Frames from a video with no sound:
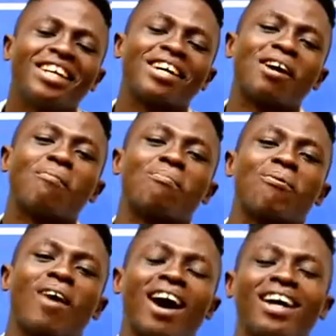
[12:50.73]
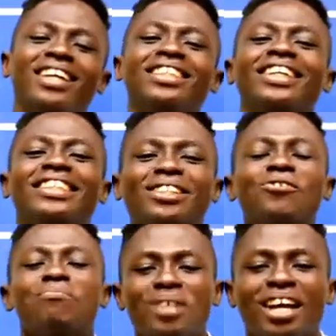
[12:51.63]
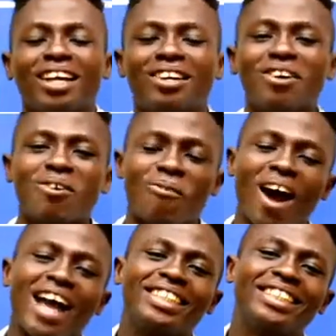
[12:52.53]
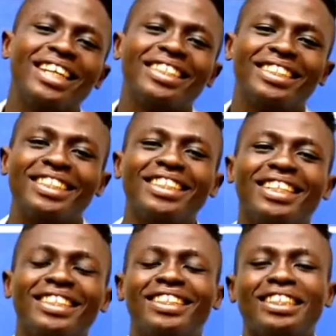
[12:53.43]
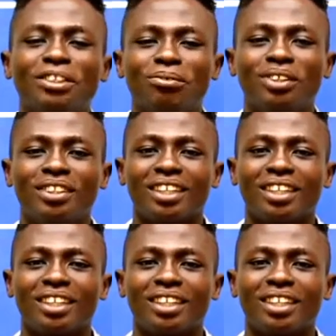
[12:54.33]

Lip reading: And why, yes, Ruby, what ideas GHTV?